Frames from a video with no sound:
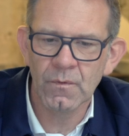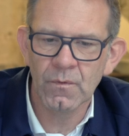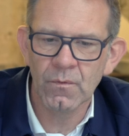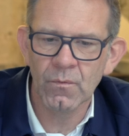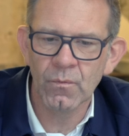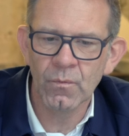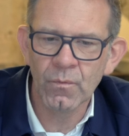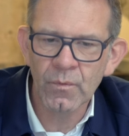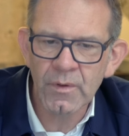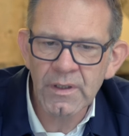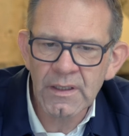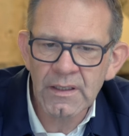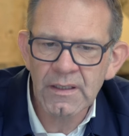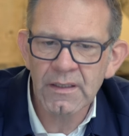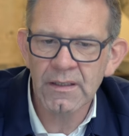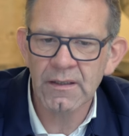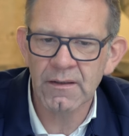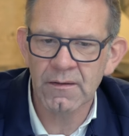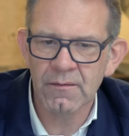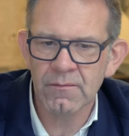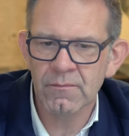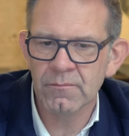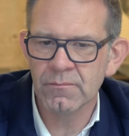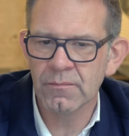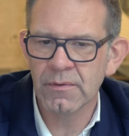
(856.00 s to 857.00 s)

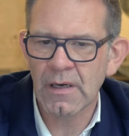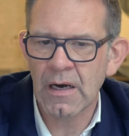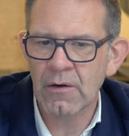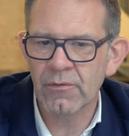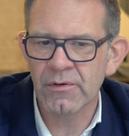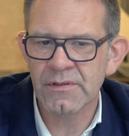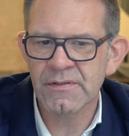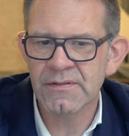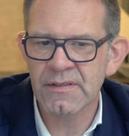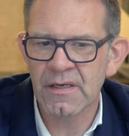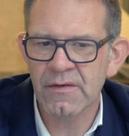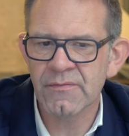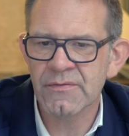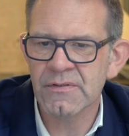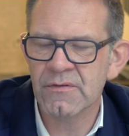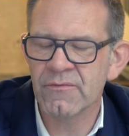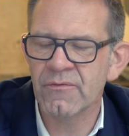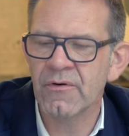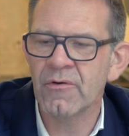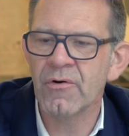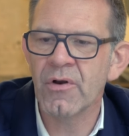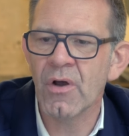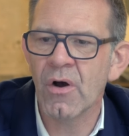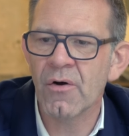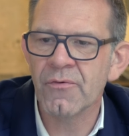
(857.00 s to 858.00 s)
we ourselves are
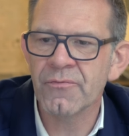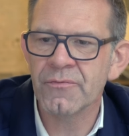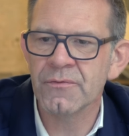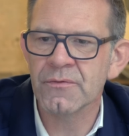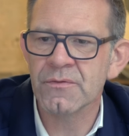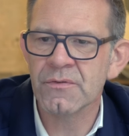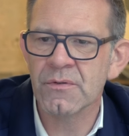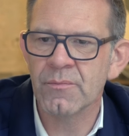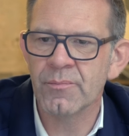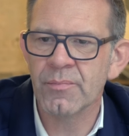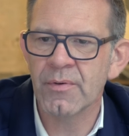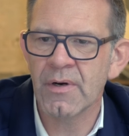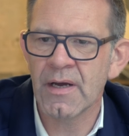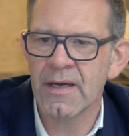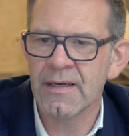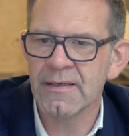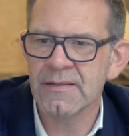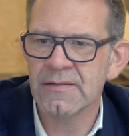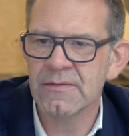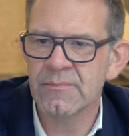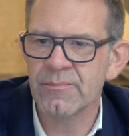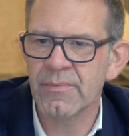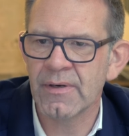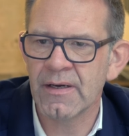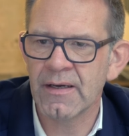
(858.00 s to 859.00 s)
very often
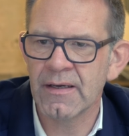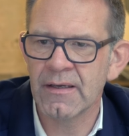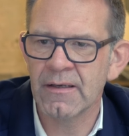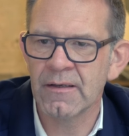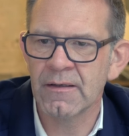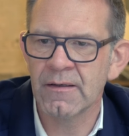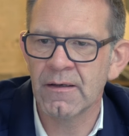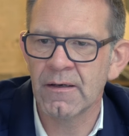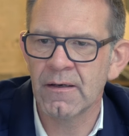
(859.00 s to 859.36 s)
surprised by,